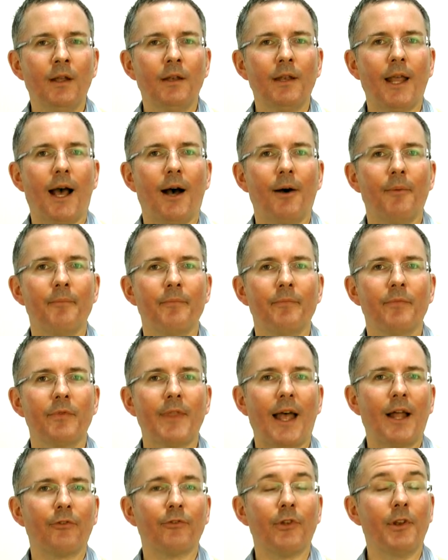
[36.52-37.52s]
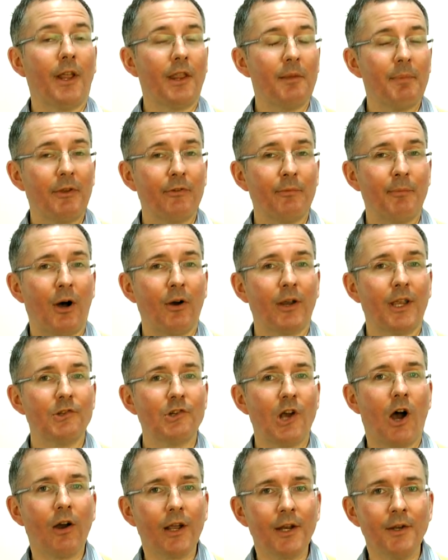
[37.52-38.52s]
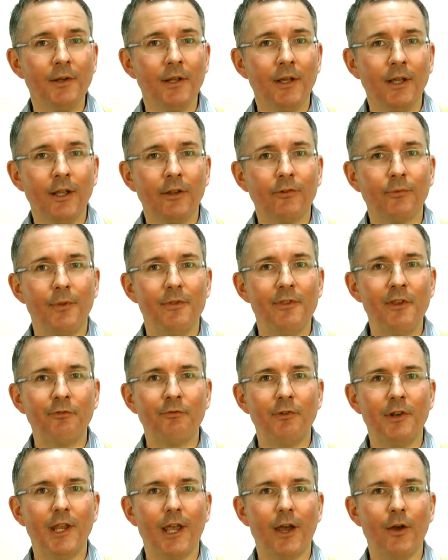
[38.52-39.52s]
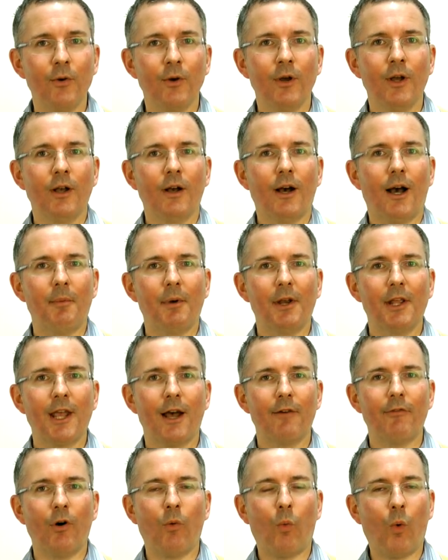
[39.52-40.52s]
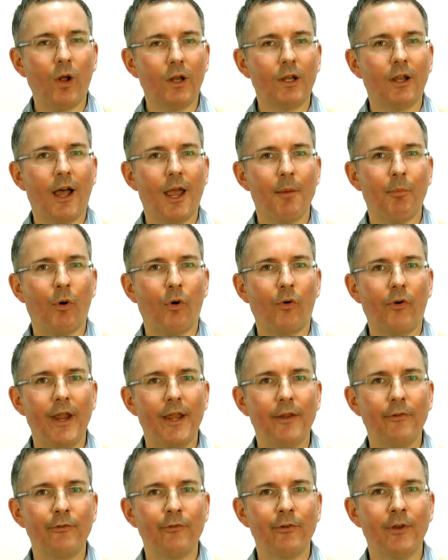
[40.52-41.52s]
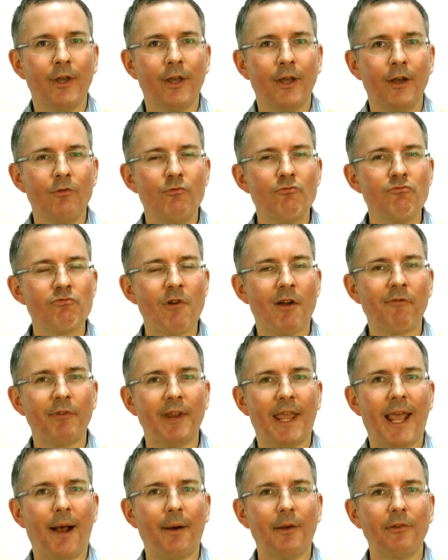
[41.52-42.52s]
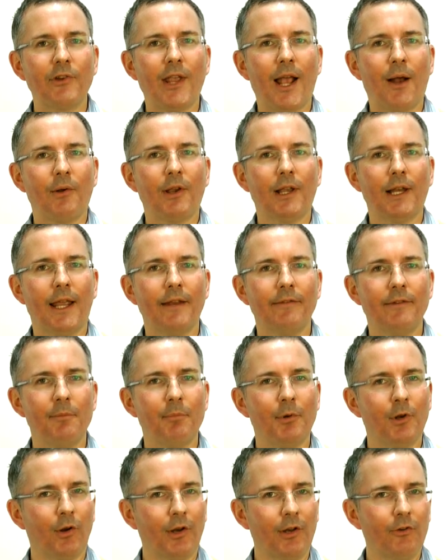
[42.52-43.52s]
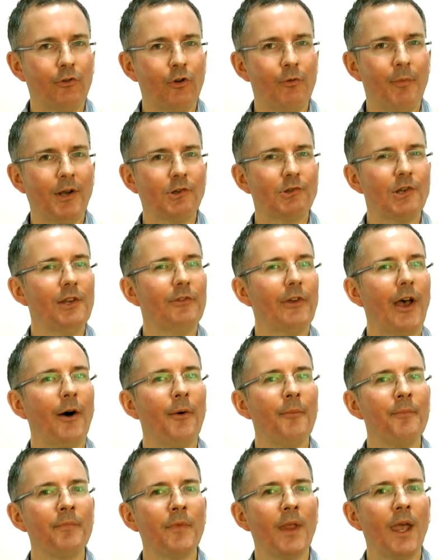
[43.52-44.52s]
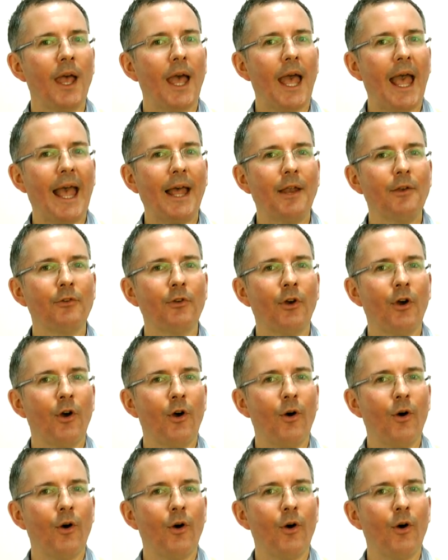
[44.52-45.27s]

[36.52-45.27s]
Now, that's another piece of market jargon. So in this video, I'm going to cover what LIBOR is, roughly how it's calculated, but not in too much detail, and